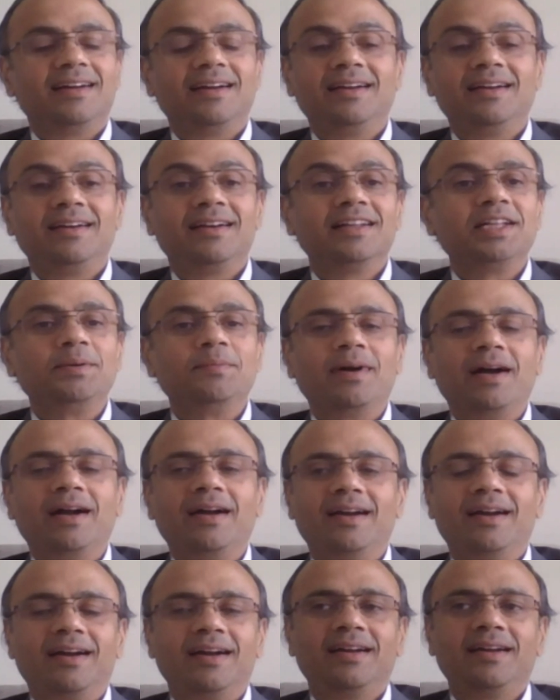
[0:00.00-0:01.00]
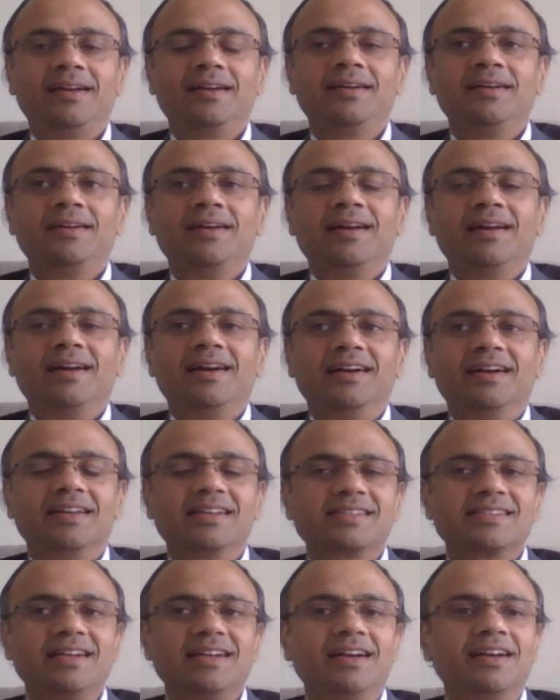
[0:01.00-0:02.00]
Yeah, and Nadeem, I, I
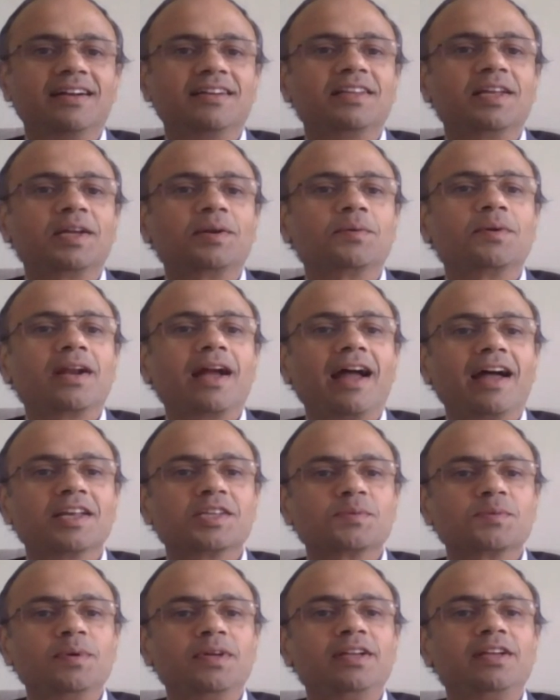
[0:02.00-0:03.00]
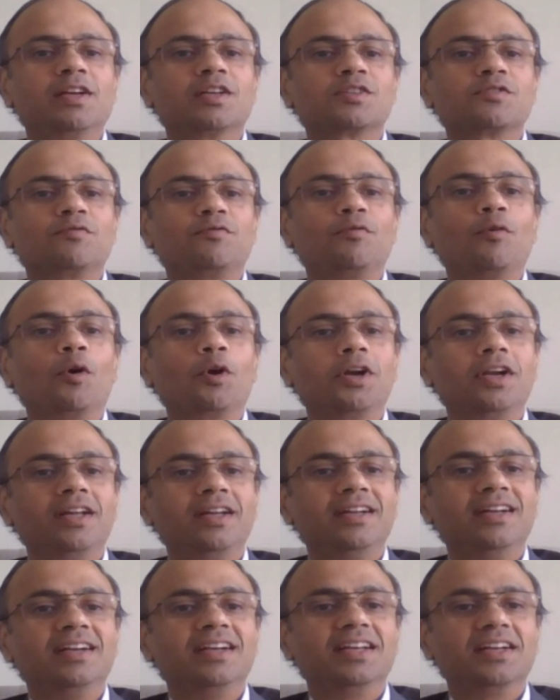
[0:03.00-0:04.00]
understand that there were as many as
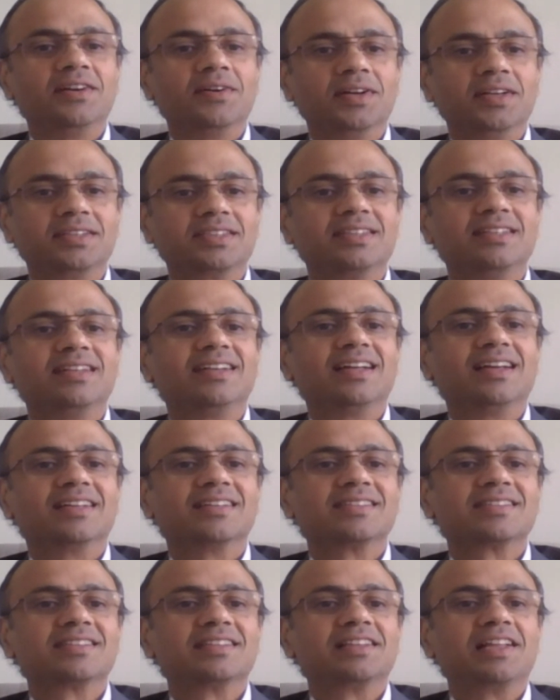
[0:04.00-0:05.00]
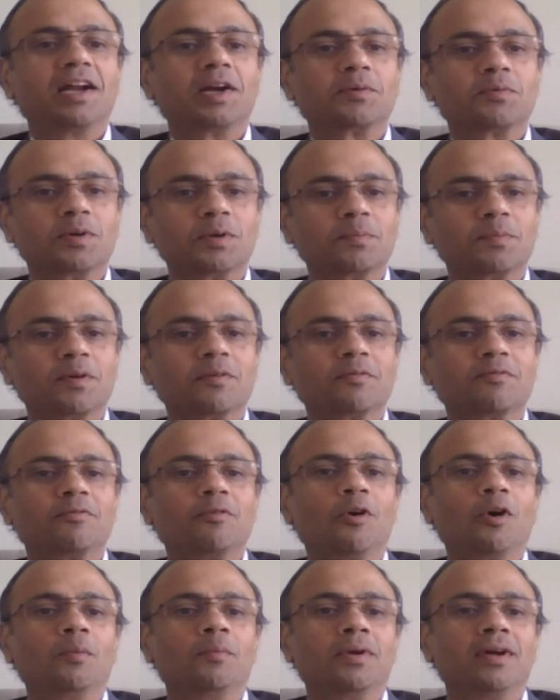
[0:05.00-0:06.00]
forty integration tests that were
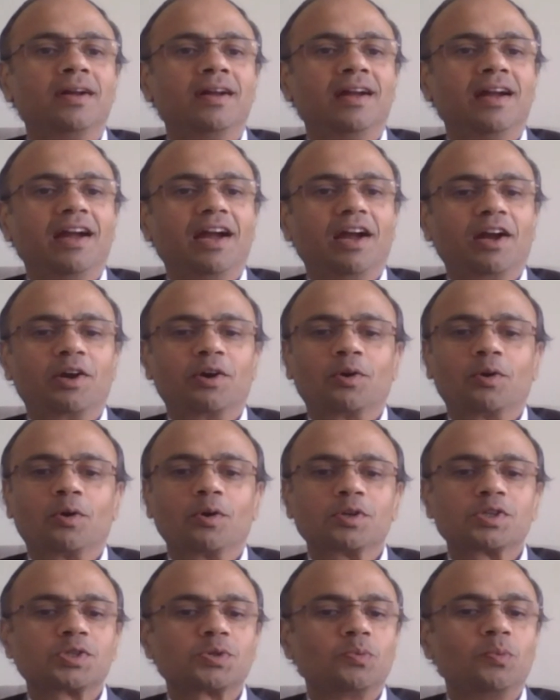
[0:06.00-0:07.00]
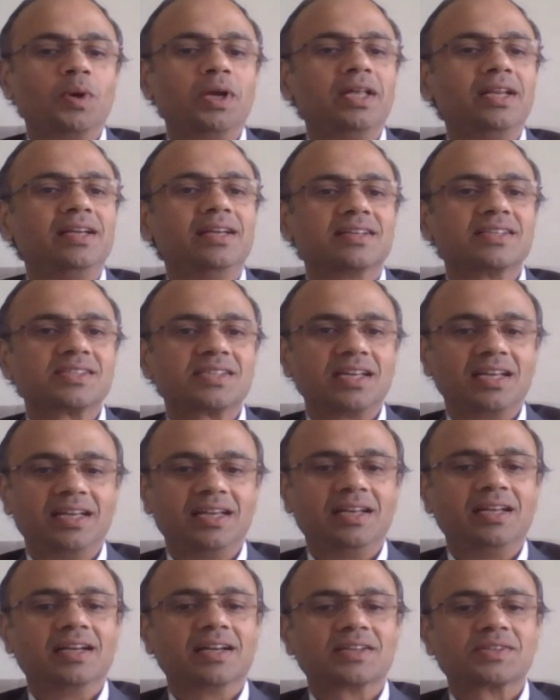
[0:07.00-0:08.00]
performed across various
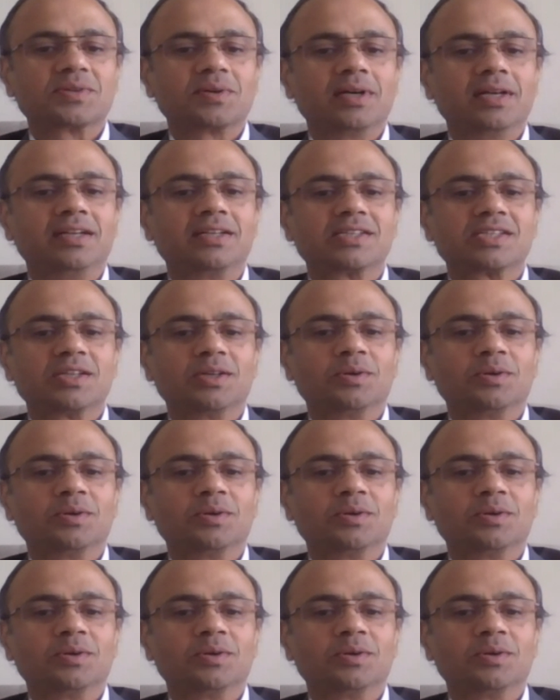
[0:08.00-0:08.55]
areas, right?